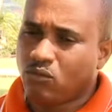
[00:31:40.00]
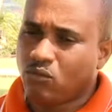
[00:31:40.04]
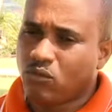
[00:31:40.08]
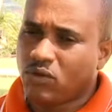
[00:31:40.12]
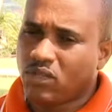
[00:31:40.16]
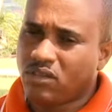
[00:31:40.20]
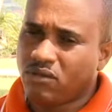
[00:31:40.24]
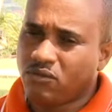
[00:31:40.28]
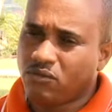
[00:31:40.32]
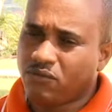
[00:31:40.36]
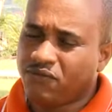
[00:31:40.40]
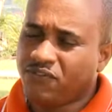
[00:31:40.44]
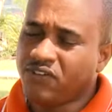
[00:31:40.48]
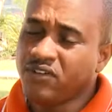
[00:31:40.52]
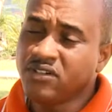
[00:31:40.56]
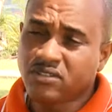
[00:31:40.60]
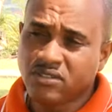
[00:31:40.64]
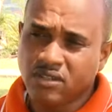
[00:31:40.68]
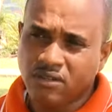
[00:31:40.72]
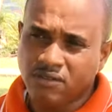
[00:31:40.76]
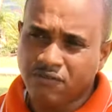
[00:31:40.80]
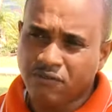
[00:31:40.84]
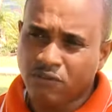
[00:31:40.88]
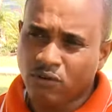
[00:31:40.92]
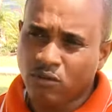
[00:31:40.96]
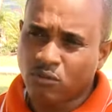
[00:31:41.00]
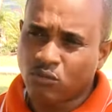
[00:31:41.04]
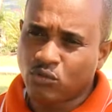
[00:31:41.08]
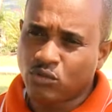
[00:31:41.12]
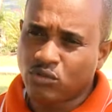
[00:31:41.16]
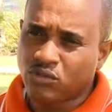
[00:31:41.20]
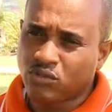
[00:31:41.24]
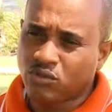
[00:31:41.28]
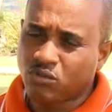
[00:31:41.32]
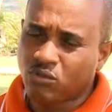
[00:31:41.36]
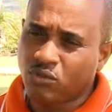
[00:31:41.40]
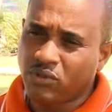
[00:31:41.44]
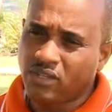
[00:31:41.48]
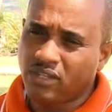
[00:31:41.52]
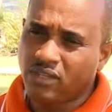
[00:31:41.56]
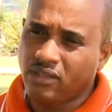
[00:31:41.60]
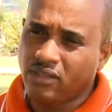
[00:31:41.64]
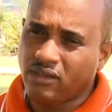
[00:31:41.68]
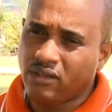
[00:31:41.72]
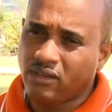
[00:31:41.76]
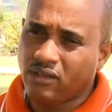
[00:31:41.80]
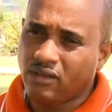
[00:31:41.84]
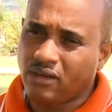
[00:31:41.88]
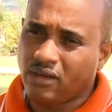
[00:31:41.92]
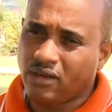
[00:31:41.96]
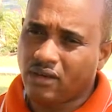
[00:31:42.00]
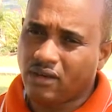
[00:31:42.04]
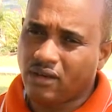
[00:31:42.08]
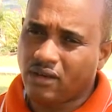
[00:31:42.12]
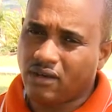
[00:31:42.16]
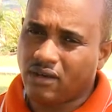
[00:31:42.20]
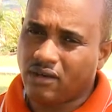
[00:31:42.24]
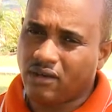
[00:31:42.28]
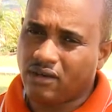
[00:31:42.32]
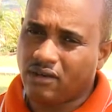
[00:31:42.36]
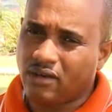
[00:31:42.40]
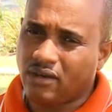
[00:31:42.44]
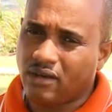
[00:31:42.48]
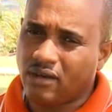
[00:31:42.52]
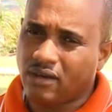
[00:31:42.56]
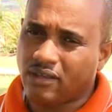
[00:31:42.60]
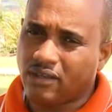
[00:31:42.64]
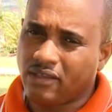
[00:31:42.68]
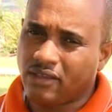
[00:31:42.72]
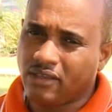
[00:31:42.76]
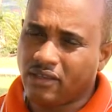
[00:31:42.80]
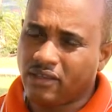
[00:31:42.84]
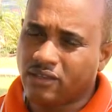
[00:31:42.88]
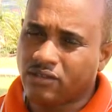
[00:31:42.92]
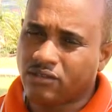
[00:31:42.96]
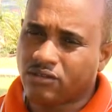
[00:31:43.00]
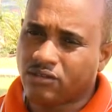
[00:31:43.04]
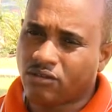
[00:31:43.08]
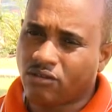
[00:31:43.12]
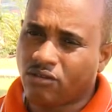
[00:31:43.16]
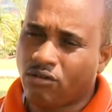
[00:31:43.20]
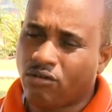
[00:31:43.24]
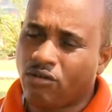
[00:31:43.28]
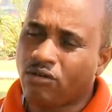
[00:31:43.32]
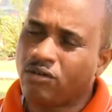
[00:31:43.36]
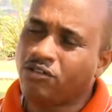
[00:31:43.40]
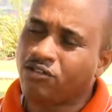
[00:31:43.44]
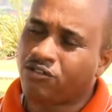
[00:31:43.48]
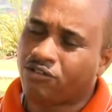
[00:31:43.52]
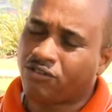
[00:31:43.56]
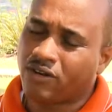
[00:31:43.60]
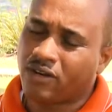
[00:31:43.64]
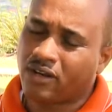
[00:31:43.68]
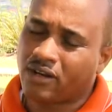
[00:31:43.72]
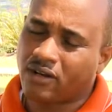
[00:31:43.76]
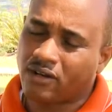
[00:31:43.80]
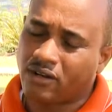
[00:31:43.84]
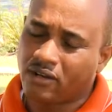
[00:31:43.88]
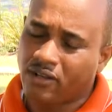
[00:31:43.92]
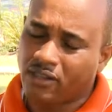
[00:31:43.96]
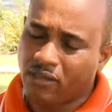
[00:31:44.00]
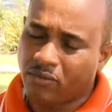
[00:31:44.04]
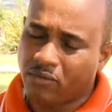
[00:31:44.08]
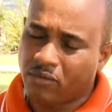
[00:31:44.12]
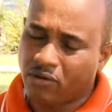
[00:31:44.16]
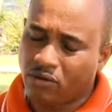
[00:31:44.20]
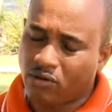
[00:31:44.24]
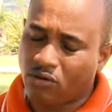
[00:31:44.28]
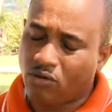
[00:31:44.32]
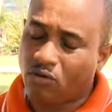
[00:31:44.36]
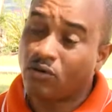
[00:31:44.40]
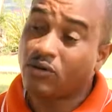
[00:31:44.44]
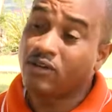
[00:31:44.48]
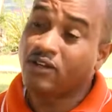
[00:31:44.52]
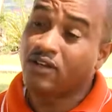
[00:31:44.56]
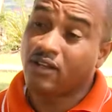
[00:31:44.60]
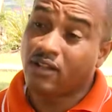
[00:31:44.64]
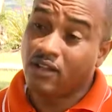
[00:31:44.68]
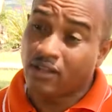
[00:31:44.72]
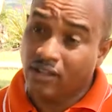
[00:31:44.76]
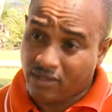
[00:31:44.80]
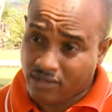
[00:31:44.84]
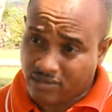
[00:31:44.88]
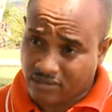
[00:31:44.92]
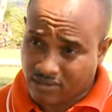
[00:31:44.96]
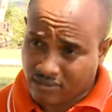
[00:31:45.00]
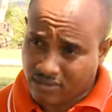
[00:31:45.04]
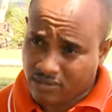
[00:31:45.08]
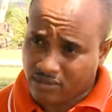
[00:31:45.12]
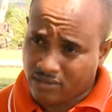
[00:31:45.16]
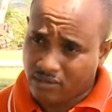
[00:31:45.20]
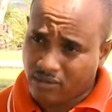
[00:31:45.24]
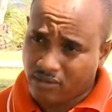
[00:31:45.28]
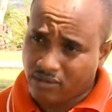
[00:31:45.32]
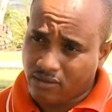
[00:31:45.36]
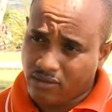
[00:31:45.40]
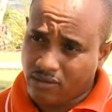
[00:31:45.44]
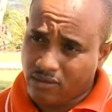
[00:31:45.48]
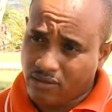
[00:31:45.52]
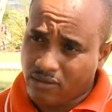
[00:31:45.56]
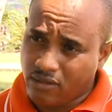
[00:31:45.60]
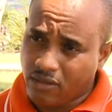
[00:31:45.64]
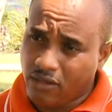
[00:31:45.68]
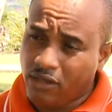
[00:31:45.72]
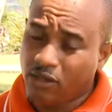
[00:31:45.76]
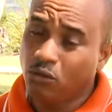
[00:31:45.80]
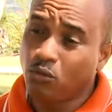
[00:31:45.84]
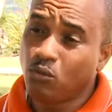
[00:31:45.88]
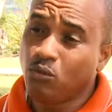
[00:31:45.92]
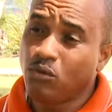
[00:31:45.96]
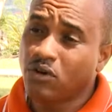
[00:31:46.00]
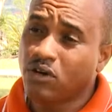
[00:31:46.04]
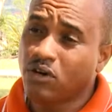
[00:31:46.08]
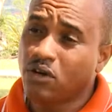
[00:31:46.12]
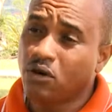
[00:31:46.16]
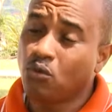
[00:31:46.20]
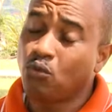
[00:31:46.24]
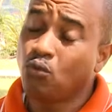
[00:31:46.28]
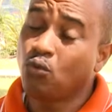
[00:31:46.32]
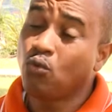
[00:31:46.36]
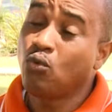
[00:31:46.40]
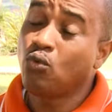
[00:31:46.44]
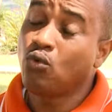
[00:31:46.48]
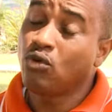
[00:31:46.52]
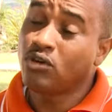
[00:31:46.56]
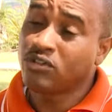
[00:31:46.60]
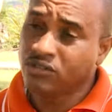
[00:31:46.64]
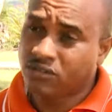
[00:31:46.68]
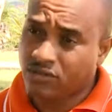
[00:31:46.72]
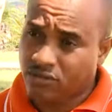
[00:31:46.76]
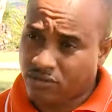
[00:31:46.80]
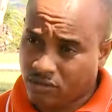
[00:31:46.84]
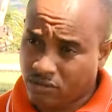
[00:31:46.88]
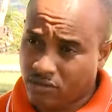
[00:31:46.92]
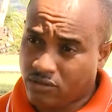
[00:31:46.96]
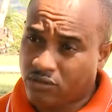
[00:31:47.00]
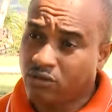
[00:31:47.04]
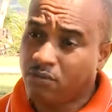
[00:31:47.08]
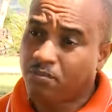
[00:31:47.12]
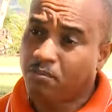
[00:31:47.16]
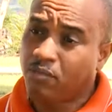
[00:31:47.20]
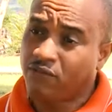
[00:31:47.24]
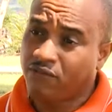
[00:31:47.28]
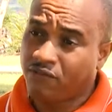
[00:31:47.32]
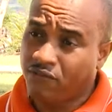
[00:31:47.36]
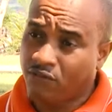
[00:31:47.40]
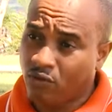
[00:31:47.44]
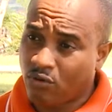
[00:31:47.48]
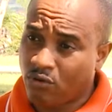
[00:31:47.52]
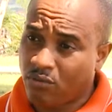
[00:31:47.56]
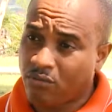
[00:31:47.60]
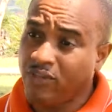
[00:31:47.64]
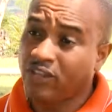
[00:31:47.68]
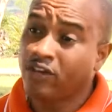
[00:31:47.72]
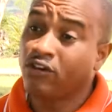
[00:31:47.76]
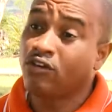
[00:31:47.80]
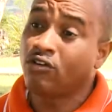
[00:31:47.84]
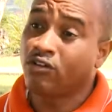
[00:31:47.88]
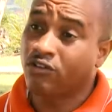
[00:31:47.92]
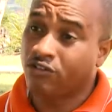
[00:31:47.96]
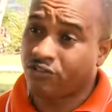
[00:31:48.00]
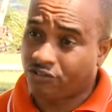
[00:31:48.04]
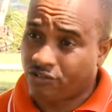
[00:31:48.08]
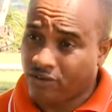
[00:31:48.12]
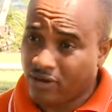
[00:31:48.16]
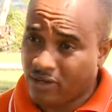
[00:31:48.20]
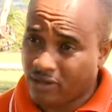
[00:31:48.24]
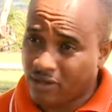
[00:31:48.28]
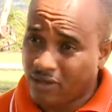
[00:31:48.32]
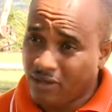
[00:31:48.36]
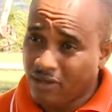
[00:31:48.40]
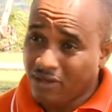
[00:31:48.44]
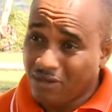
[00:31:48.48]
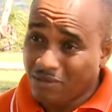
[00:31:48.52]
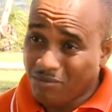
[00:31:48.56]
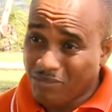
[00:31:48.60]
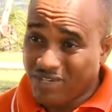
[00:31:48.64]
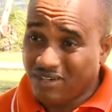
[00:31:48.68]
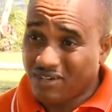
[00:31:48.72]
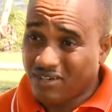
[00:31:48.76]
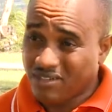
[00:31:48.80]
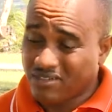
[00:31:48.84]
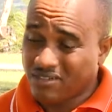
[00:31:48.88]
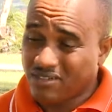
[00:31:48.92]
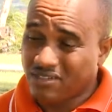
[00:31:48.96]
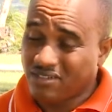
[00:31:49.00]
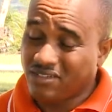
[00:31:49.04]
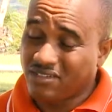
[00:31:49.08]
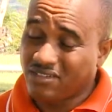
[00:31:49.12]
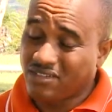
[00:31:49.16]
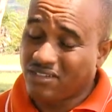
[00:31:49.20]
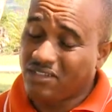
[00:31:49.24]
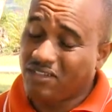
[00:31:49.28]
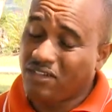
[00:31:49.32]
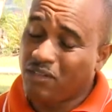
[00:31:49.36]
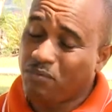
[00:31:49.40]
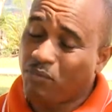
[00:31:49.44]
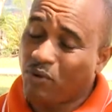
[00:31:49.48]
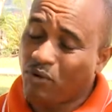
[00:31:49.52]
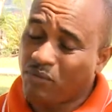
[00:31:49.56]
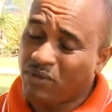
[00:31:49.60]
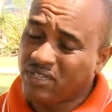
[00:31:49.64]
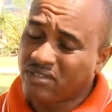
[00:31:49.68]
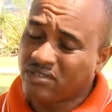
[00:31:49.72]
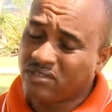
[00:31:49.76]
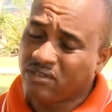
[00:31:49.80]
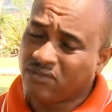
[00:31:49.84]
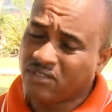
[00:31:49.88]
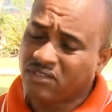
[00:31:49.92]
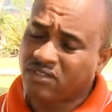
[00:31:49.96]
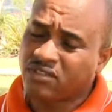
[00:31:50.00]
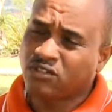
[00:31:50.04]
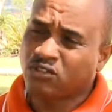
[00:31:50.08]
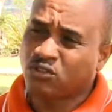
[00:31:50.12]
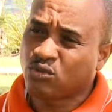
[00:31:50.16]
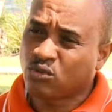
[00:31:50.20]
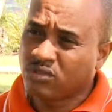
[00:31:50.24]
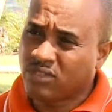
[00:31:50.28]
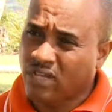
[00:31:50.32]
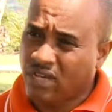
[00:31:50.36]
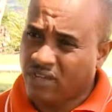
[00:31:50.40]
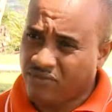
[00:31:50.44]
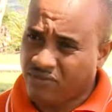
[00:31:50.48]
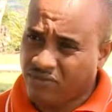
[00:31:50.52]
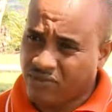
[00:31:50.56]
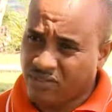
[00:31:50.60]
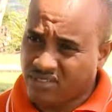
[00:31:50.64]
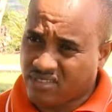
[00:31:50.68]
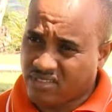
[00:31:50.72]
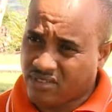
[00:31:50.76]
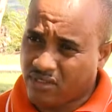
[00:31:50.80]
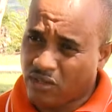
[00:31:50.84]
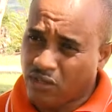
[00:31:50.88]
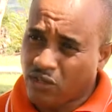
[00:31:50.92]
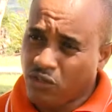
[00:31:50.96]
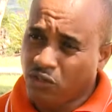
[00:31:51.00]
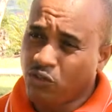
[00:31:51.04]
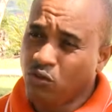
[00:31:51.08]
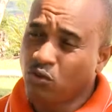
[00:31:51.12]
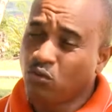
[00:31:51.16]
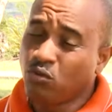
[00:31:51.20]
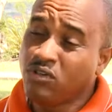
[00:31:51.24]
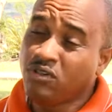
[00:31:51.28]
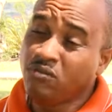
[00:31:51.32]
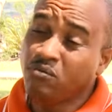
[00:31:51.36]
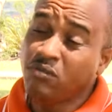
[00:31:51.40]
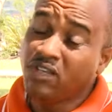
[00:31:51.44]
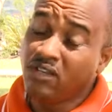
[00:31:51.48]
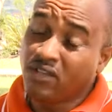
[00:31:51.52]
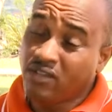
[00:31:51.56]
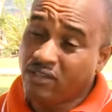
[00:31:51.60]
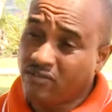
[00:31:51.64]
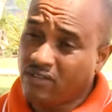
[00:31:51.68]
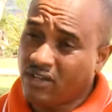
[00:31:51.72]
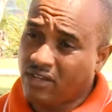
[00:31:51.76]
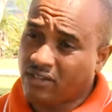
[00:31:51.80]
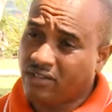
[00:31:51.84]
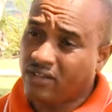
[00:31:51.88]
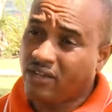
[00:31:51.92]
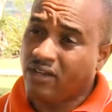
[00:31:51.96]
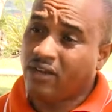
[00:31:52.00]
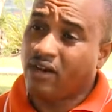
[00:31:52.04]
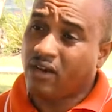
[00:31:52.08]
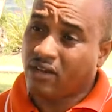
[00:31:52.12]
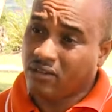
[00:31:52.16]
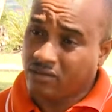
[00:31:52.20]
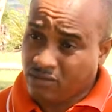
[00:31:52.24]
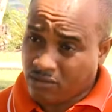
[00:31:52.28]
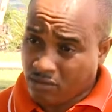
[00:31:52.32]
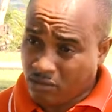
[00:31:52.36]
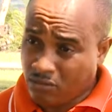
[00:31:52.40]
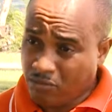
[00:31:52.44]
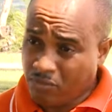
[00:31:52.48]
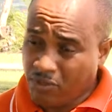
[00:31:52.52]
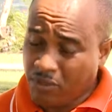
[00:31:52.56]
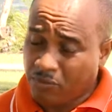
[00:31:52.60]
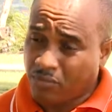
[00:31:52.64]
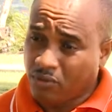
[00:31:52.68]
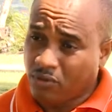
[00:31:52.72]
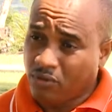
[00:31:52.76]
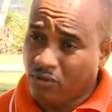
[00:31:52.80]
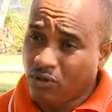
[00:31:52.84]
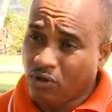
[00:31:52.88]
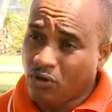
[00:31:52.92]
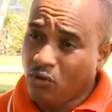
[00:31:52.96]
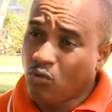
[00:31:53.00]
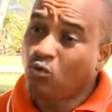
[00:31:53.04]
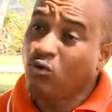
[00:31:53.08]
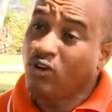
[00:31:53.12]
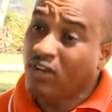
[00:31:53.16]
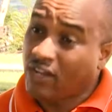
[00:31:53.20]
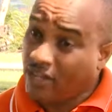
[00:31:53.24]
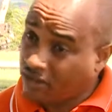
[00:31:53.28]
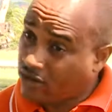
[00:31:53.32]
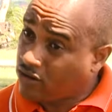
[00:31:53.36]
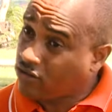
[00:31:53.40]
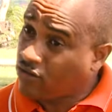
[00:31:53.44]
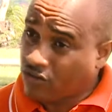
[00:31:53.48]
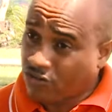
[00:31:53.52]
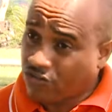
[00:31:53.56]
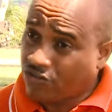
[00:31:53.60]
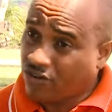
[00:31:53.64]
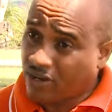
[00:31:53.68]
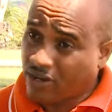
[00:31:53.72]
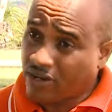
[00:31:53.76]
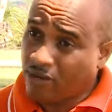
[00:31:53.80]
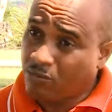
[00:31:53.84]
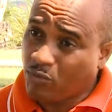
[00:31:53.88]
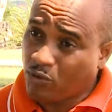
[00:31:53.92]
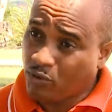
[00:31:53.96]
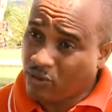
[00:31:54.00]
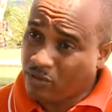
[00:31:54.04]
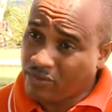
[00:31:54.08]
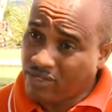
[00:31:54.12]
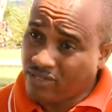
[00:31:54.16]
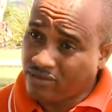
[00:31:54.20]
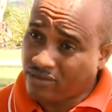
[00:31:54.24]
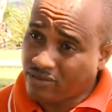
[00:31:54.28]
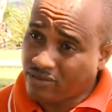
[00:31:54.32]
Well, first and foremost, we are against contract labor unless a worker wants to perform a contract. Because the public service is so diverse. You wouldn't believe that there are some people who like contract employment.